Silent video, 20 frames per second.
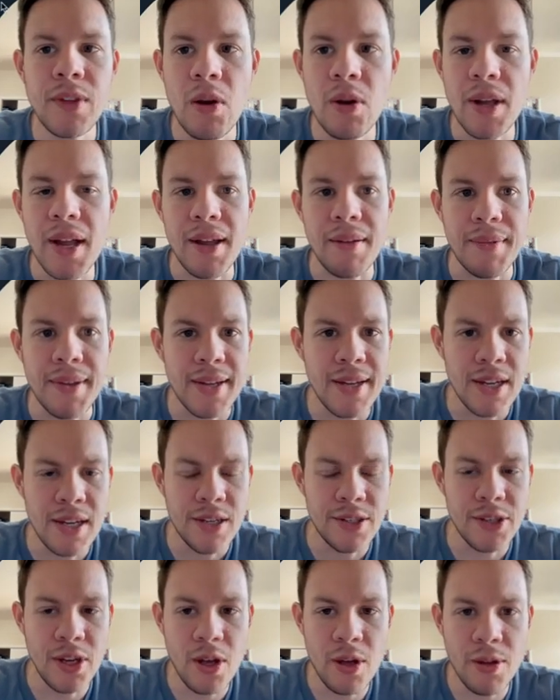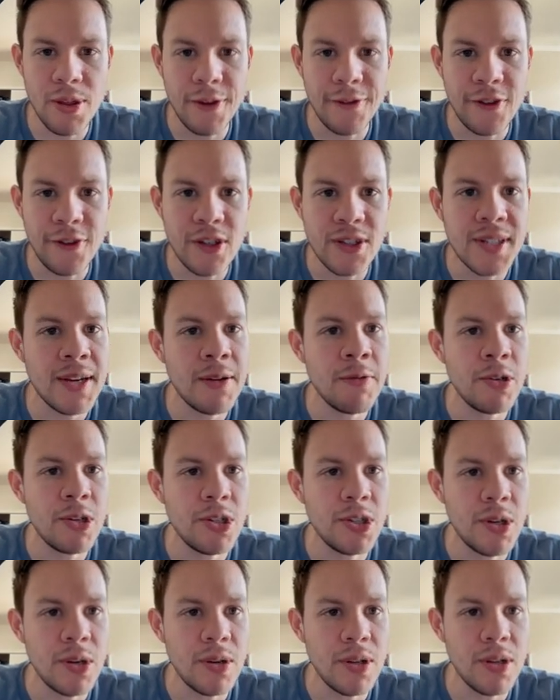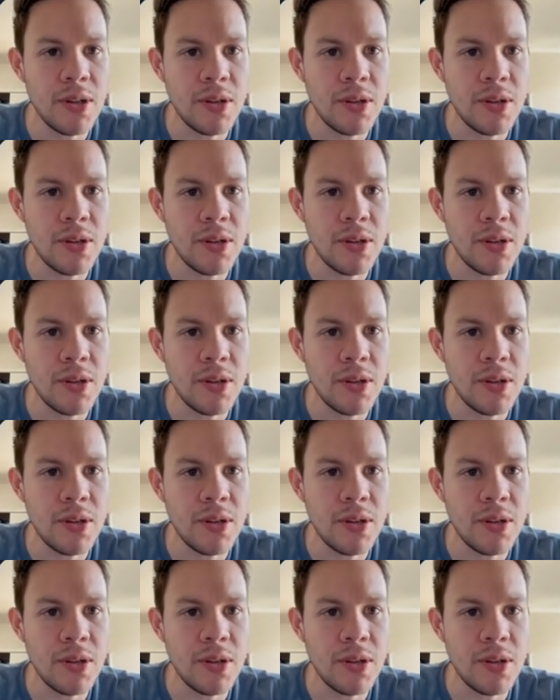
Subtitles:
Okay, so the first thing I want to show